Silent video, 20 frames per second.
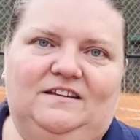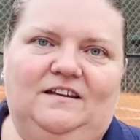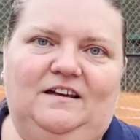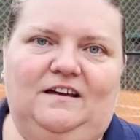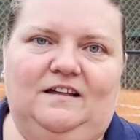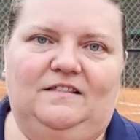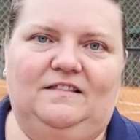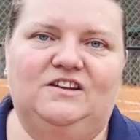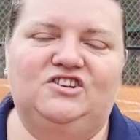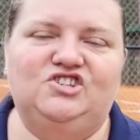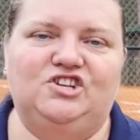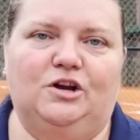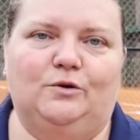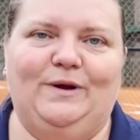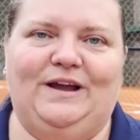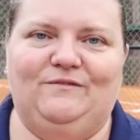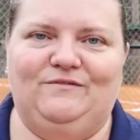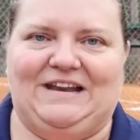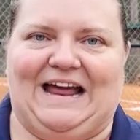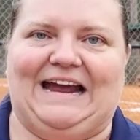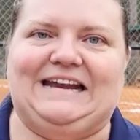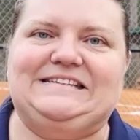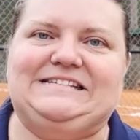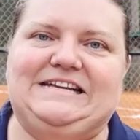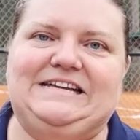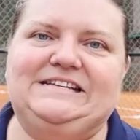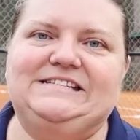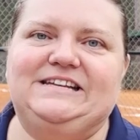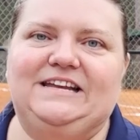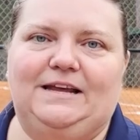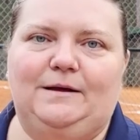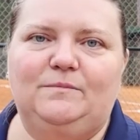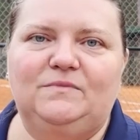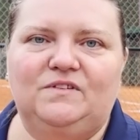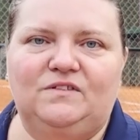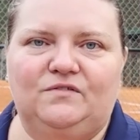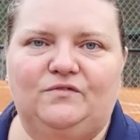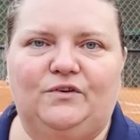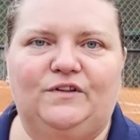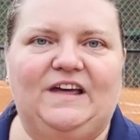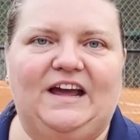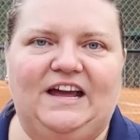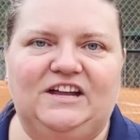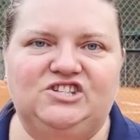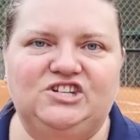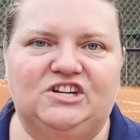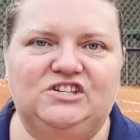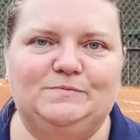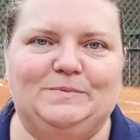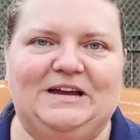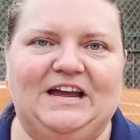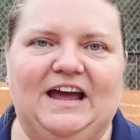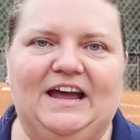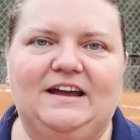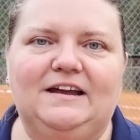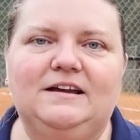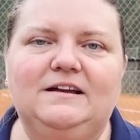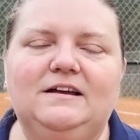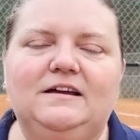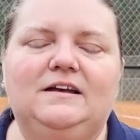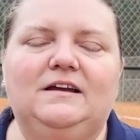Uh, this year we have 19 teams for the HHBA,